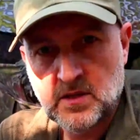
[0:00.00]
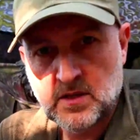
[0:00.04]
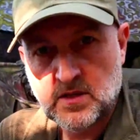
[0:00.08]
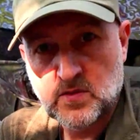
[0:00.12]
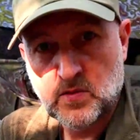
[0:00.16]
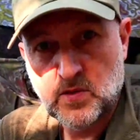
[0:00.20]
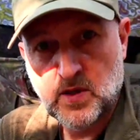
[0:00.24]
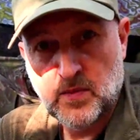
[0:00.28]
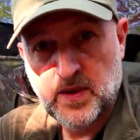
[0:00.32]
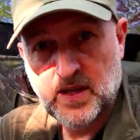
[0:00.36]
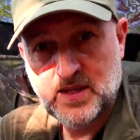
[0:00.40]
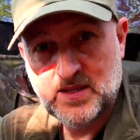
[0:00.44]

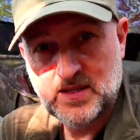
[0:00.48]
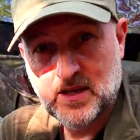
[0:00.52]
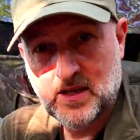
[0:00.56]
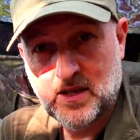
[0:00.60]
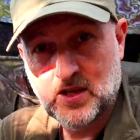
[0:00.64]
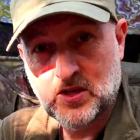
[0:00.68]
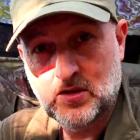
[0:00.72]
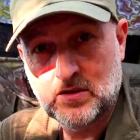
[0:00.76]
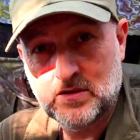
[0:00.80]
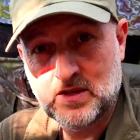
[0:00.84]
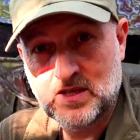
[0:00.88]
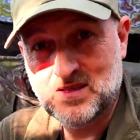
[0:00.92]
So we are basically
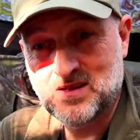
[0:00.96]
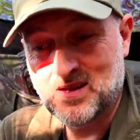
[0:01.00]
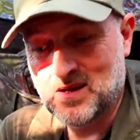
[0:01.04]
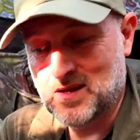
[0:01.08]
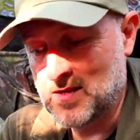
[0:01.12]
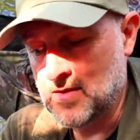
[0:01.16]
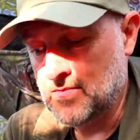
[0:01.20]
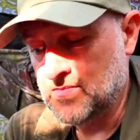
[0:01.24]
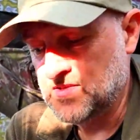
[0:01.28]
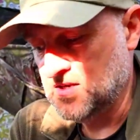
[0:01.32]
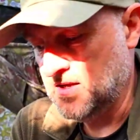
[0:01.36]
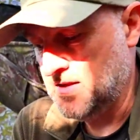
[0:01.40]
going to cook this
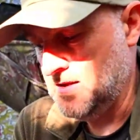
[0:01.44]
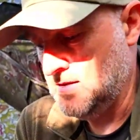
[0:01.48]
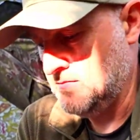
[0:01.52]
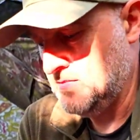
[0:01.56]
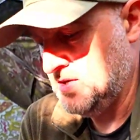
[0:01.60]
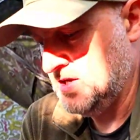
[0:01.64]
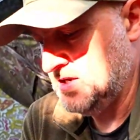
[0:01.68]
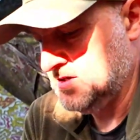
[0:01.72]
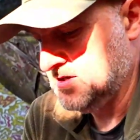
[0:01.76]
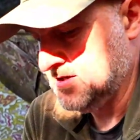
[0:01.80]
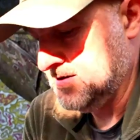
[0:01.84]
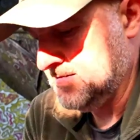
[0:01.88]
like an upside-down
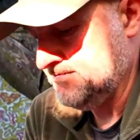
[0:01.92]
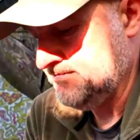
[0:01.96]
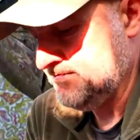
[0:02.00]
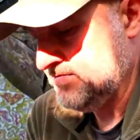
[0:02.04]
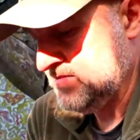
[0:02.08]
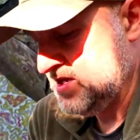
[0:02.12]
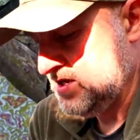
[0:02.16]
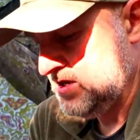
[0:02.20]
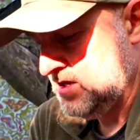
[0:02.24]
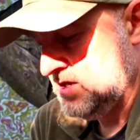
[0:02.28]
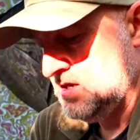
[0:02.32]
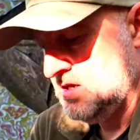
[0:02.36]
pizza.
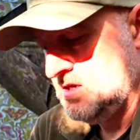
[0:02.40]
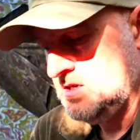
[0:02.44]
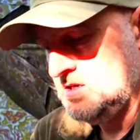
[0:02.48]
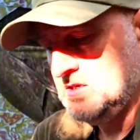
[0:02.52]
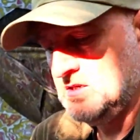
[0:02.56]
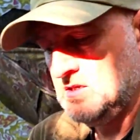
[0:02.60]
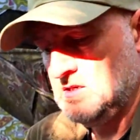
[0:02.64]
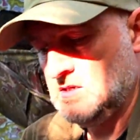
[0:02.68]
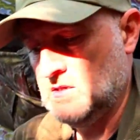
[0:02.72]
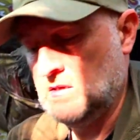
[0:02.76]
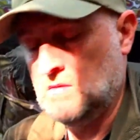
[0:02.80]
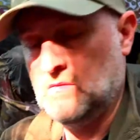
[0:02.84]

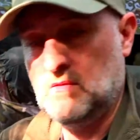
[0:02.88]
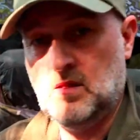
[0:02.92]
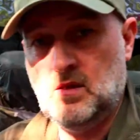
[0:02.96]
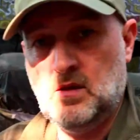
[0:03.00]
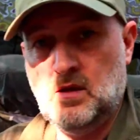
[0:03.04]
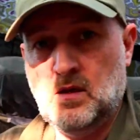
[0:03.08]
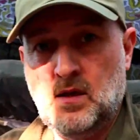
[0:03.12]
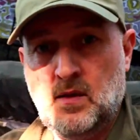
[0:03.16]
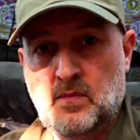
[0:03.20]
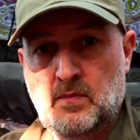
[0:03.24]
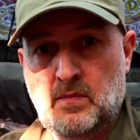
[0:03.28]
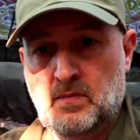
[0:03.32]
So
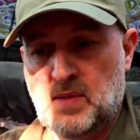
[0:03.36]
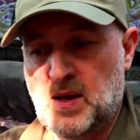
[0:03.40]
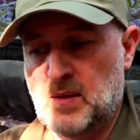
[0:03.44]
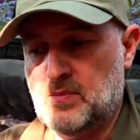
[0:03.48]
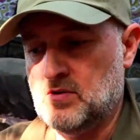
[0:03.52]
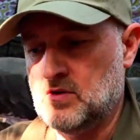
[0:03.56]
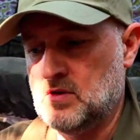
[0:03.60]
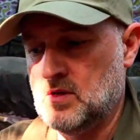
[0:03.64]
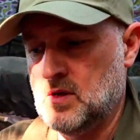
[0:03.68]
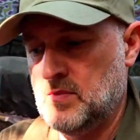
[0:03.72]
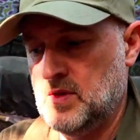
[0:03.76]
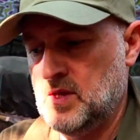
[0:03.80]
the
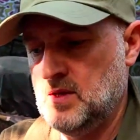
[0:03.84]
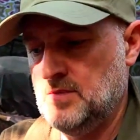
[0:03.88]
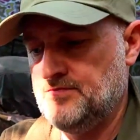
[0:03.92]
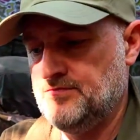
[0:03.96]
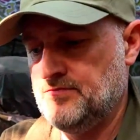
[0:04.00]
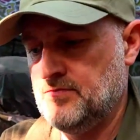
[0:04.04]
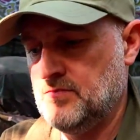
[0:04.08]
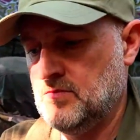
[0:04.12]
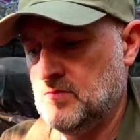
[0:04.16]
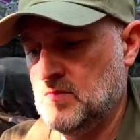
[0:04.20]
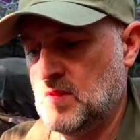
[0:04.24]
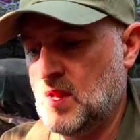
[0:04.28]
pepperoni
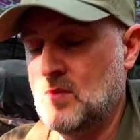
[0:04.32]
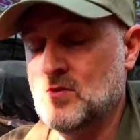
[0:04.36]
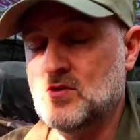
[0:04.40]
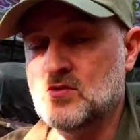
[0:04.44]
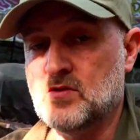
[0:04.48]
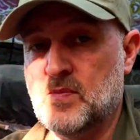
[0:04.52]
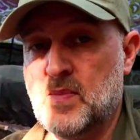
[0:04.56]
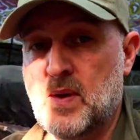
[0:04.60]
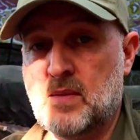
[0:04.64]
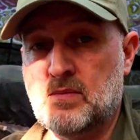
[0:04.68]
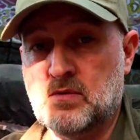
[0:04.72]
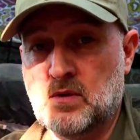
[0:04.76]

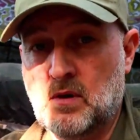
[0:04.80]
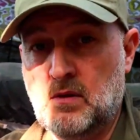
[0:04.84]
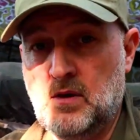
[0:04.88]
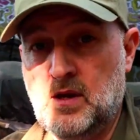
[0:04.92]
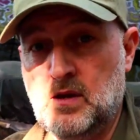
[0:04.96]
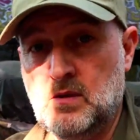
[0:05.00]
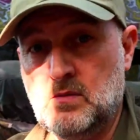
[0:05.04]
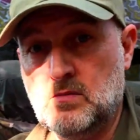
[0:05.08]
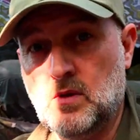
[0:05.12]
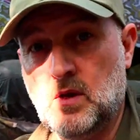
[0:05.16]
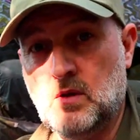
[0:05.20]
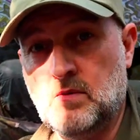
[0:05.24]

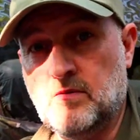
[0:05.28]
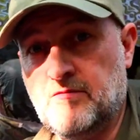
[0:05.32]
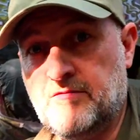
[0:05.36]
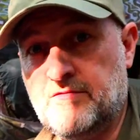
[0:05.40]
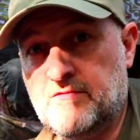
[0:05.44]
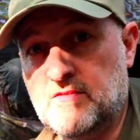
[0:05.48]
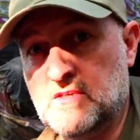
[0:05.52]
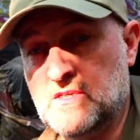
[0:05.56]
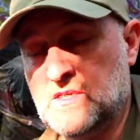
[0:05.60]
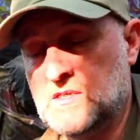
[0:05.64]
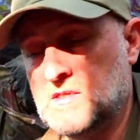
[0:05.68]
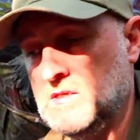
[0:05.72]
will go on
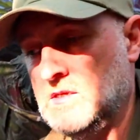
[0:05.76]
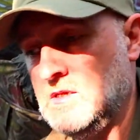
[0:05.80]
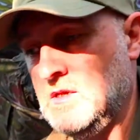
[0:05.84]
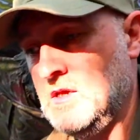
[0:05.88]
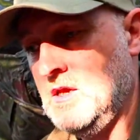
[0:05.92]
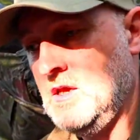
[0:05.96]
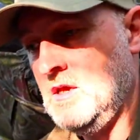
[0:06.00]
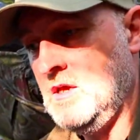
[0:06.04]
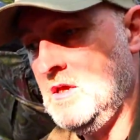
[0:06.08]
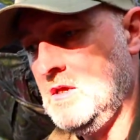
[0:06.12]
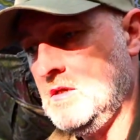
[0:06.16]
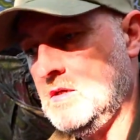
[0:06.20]
first.
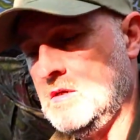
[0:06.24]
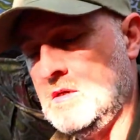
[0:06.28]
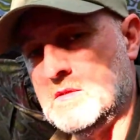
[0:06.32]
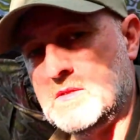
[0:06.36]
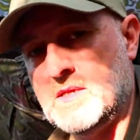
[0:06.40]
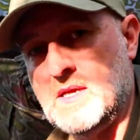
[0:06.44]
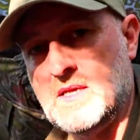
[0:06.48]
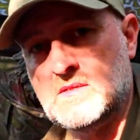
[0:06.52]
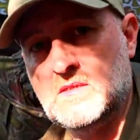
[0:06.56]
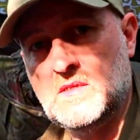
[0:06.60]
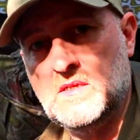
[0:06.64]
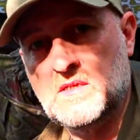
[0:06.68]

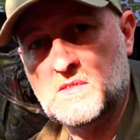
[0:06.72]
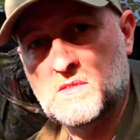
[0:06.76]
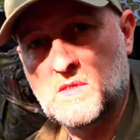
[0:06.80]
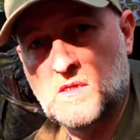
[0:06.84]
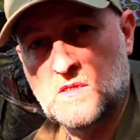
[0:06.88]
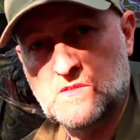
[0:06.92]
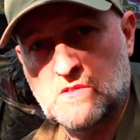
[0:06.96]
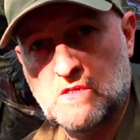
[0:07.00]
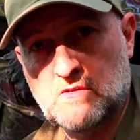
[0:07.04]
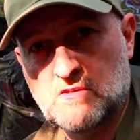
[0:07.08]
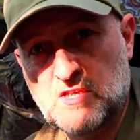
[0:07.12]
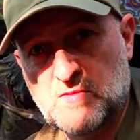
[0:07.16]
Cook that till it
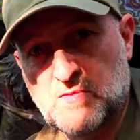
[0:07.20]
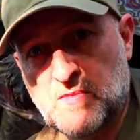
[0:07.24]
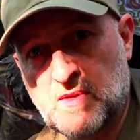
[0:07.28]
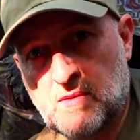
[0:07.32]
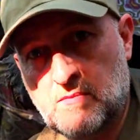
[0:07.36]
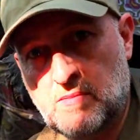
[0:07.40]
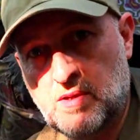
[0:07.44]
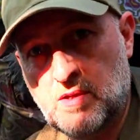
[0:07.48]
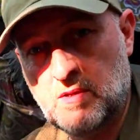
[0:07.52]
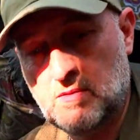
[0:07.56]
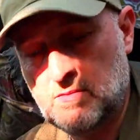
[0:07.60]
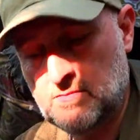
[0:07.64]
starts to crisp
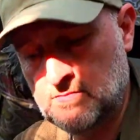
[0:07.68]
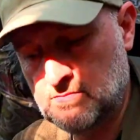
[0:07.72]
up.